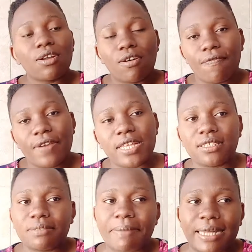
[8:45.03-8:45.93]
no
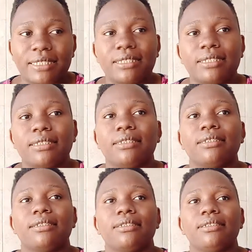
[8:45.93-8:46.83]
offense, but
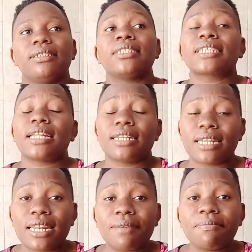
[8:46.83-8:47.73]
it can
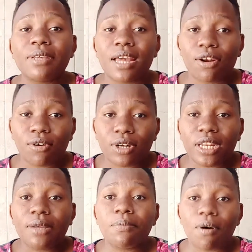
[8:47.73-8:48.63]
really be a
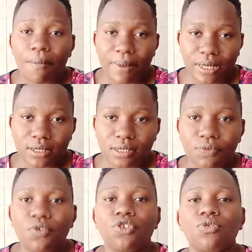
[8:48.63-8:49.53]
lonely moment
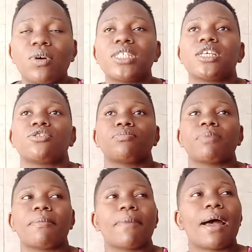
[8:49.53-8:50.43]
for you as a
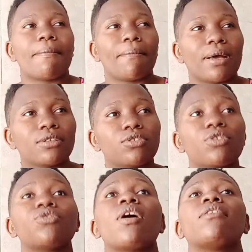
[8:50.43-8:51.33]
super mama. So
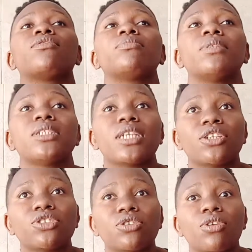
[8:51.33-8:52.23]
you have to be
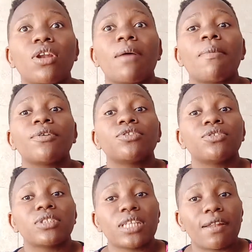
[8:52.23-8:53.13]
intentional about
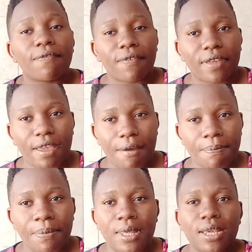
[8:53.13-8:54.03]
your self care.
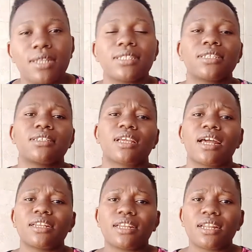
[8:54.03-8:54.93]
It
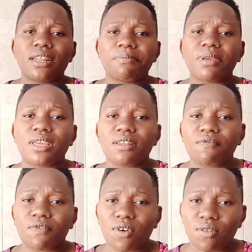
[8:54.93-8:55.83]
can really be
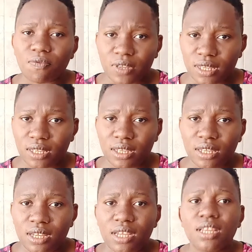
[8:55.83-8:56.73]
involving.
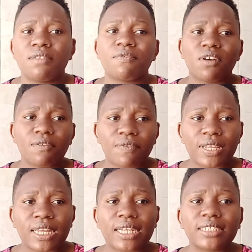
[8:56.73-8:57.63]
Involving
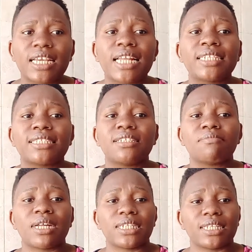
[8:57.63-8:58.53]
child is
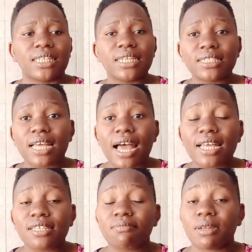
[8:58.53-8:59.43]
demanding this,
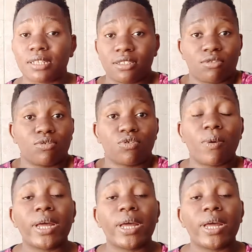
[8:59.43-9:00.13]
husband is also